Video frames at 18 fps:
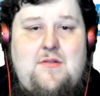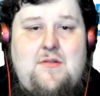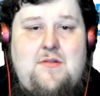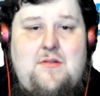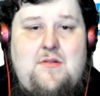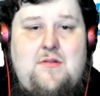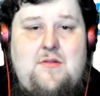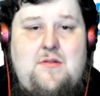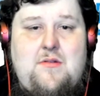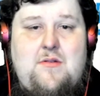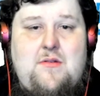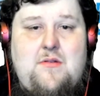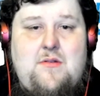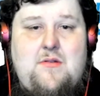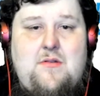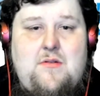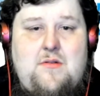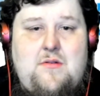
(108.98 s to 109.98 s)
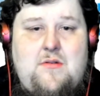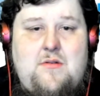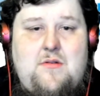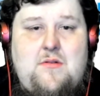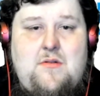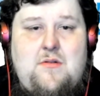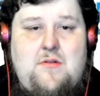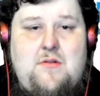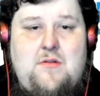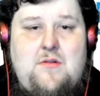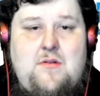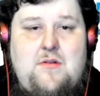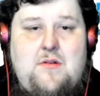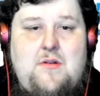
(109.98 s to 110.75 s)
[no speech]